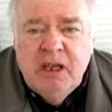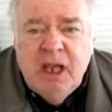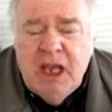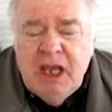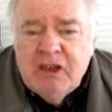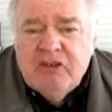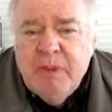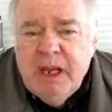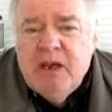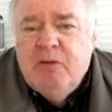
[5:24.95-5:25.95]
he is
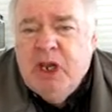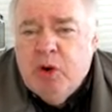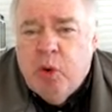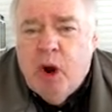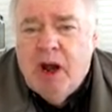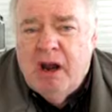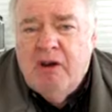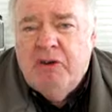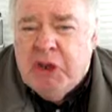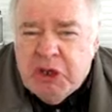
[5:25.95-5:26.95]
being
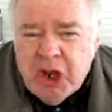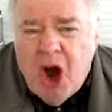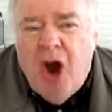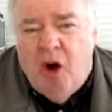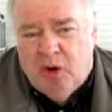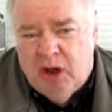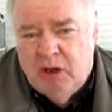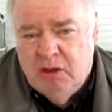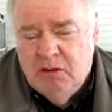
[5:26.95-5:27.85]
required to talk